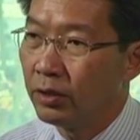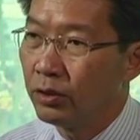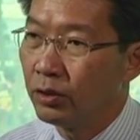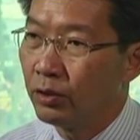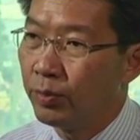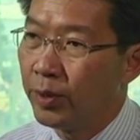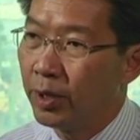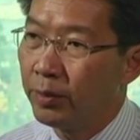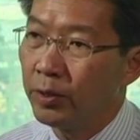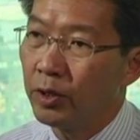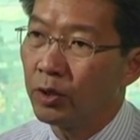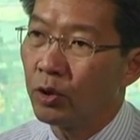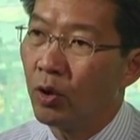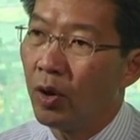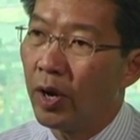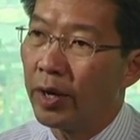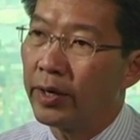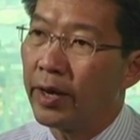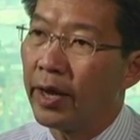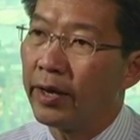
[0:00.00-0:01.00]
to be able to go
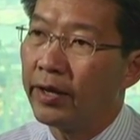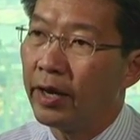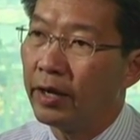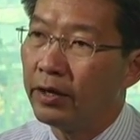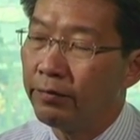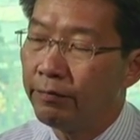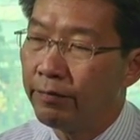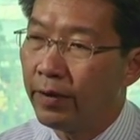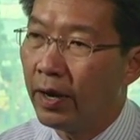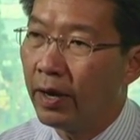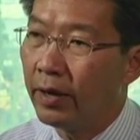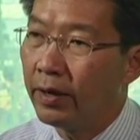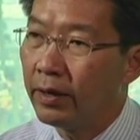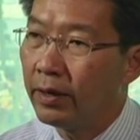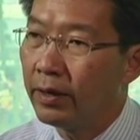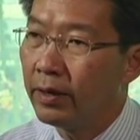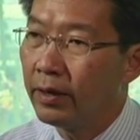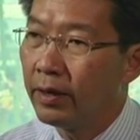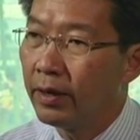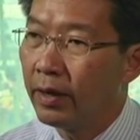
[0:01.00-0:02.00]
out and identify
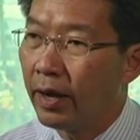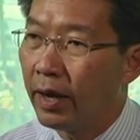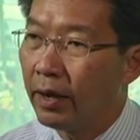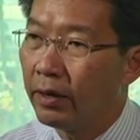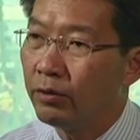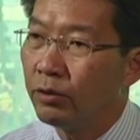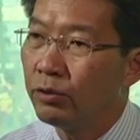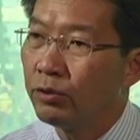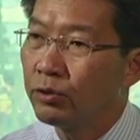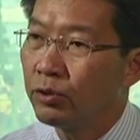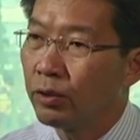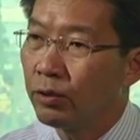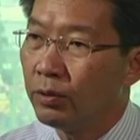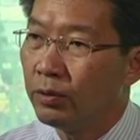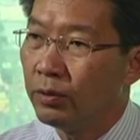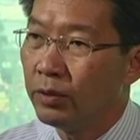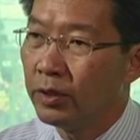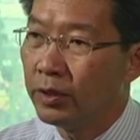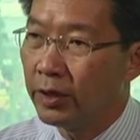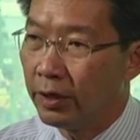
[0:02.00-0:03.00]
and also
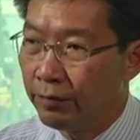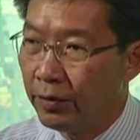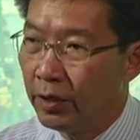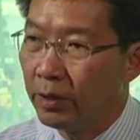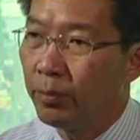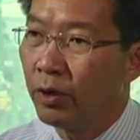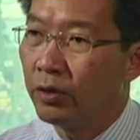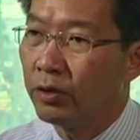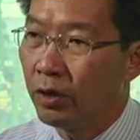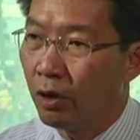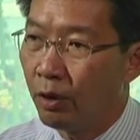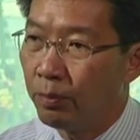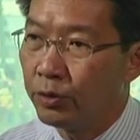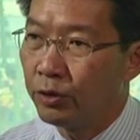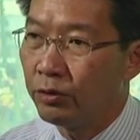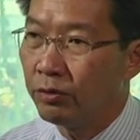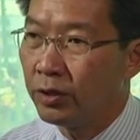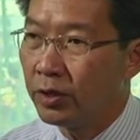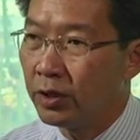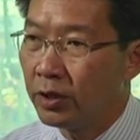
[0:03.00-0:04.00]
develop on the
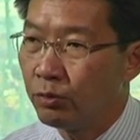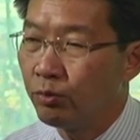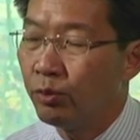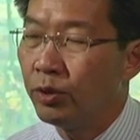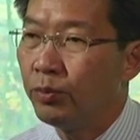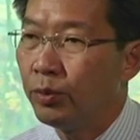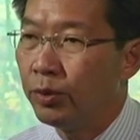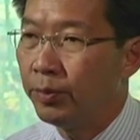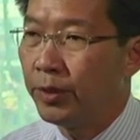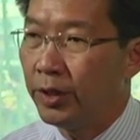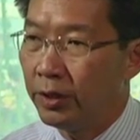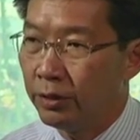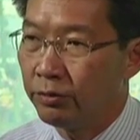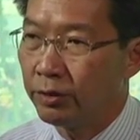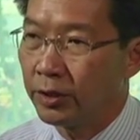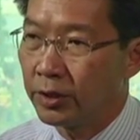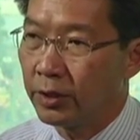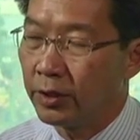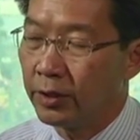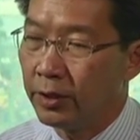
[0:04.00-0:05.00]
opportunities we would be
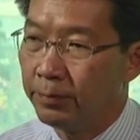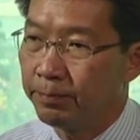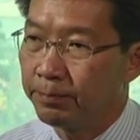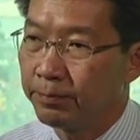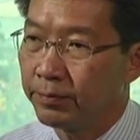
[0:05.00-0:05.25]
interested in.